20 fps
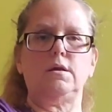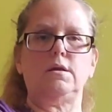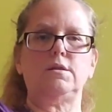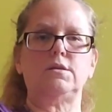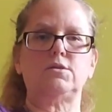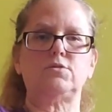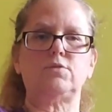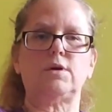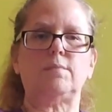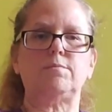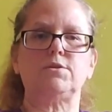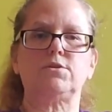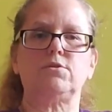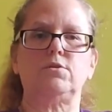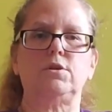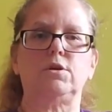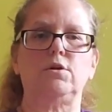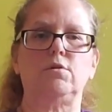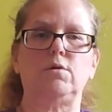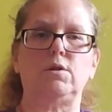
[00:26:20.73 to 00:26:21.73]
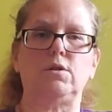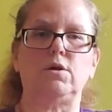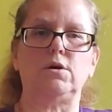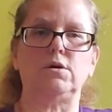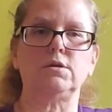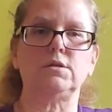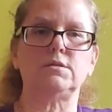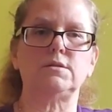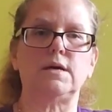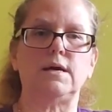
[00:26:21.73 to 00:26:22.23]
The strap is gonna go
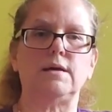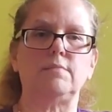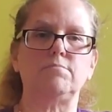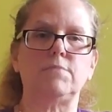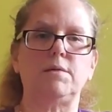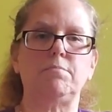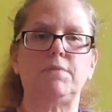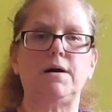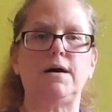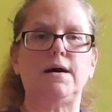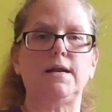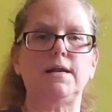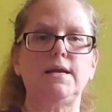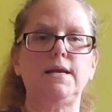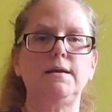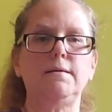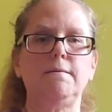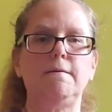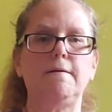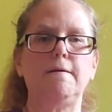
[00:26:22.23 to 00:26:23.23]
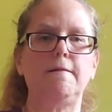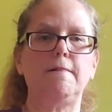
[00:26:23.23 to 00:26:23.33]
alongside my body.